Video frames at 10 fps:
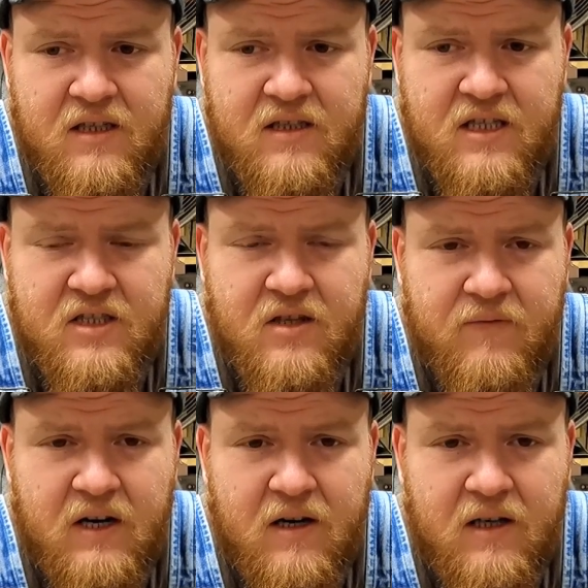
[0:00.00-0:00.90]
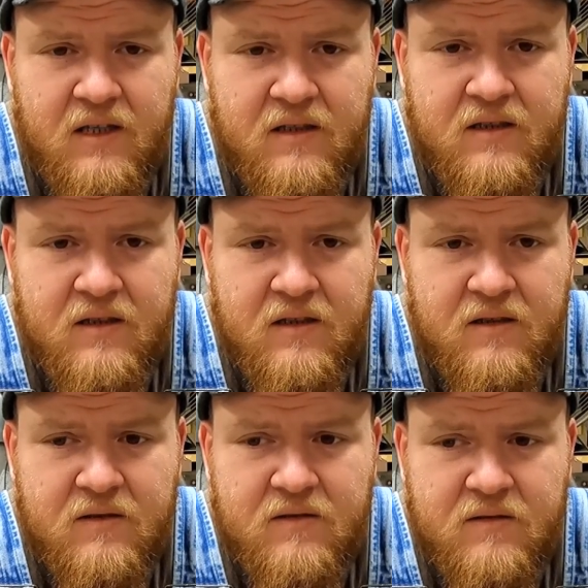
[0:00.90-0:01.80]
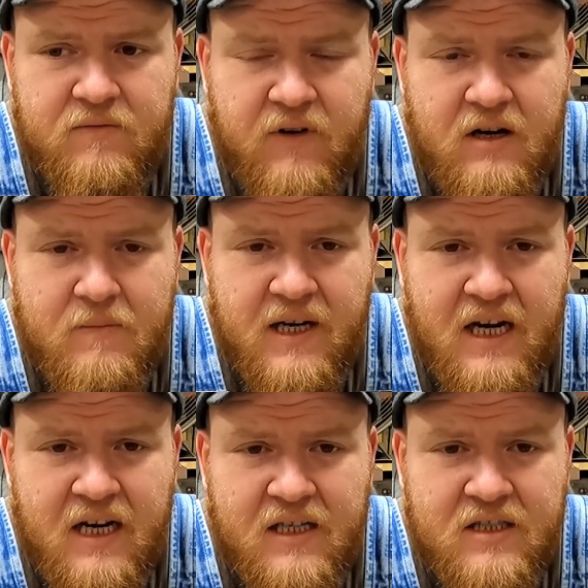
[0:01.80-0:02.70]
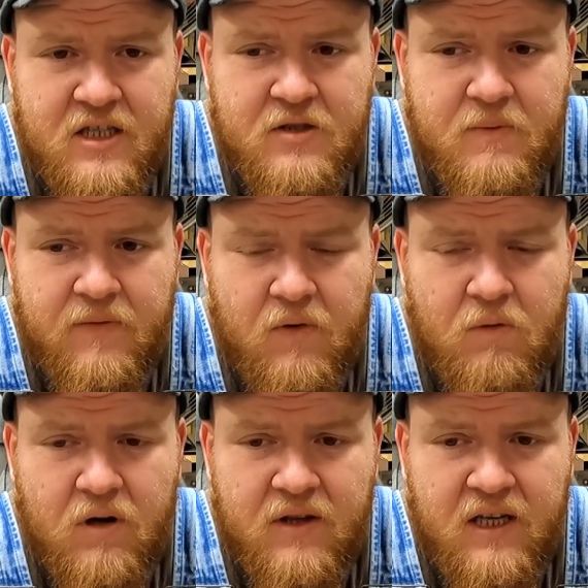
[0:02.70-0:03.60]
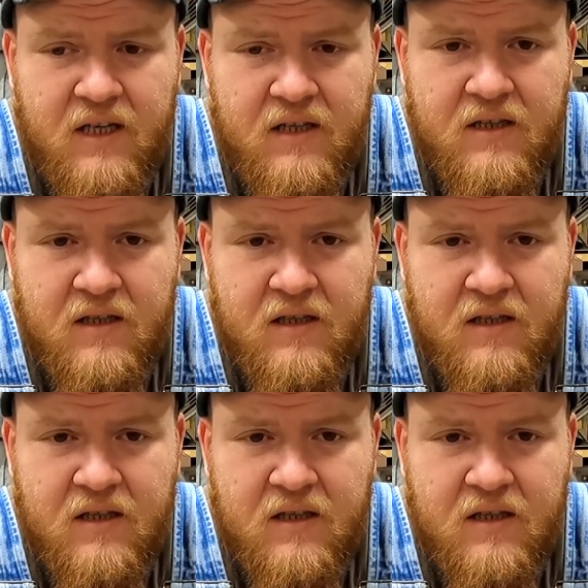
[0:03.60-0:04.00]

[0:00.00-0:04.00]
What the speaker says: the very, very beginning, since before the